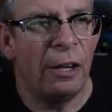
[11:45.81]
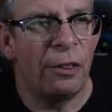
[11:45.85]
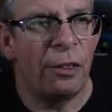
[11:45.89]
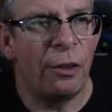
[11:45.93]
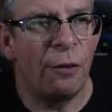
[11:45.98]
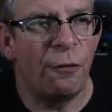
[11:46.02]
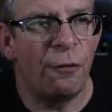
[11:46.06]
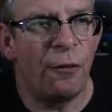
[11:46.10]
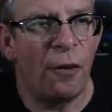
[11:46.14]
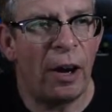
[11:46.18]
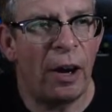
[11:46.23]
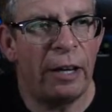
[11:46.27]
the
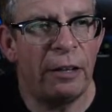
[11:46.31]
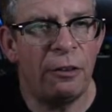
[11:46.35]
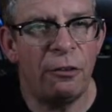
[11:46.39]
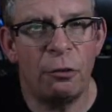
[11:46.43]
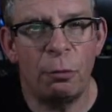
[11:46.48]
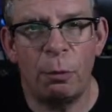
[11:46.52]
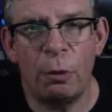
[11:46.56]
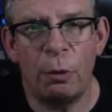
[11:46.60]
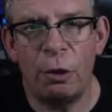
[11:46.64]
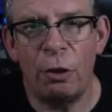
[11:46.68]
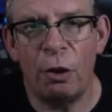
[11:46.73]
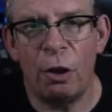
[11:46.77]

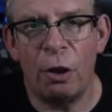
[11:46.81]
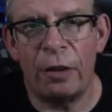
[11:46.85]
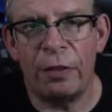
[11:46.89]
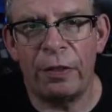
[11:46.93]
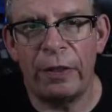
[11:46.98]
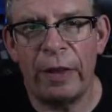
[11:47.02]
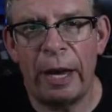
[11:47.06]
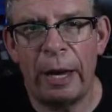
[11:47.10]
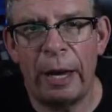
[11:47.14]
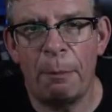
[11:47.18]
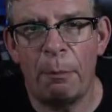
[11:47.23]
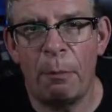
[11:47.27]
fines were not
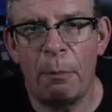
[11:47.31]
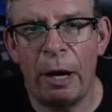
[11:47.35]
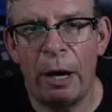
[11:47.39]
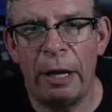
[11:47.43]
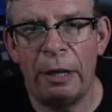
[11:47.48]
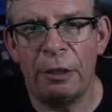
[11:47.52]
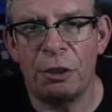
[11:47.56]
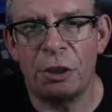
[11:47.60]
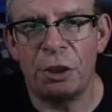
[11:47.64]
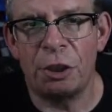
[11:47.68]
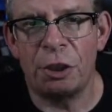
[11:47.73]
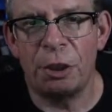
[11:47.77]
that
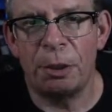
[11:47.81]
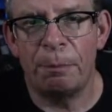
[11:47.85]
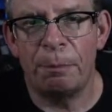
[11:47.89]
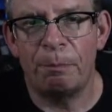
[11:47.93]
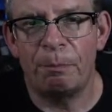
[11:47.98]
much.